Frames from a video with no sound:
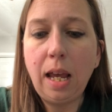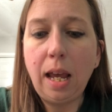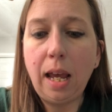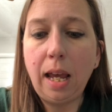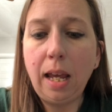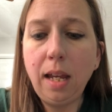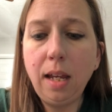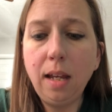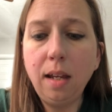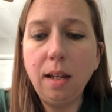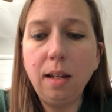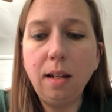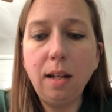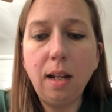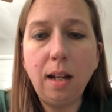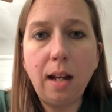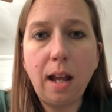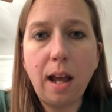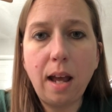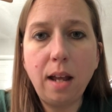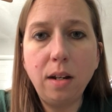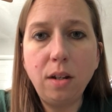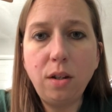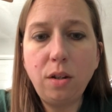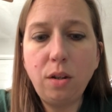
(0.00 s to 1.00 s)
and an
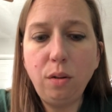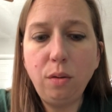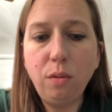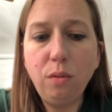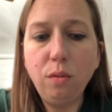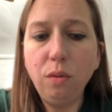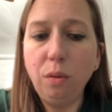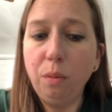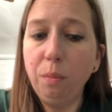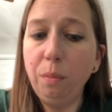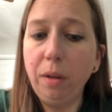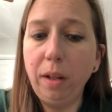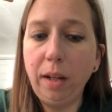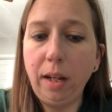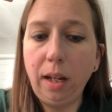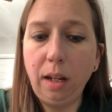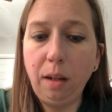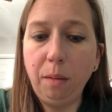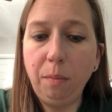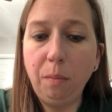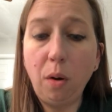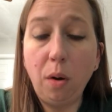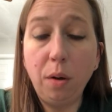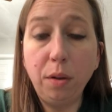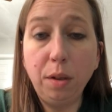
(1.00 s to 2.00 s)
attitudinal
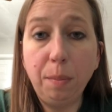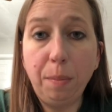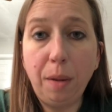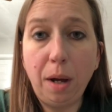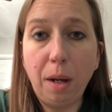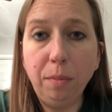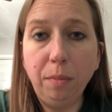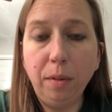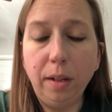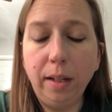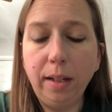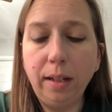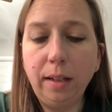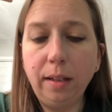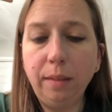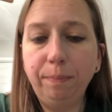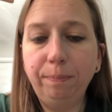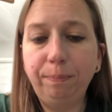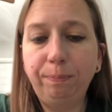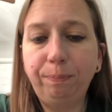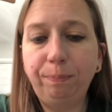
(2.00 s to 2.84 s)
blame on the public.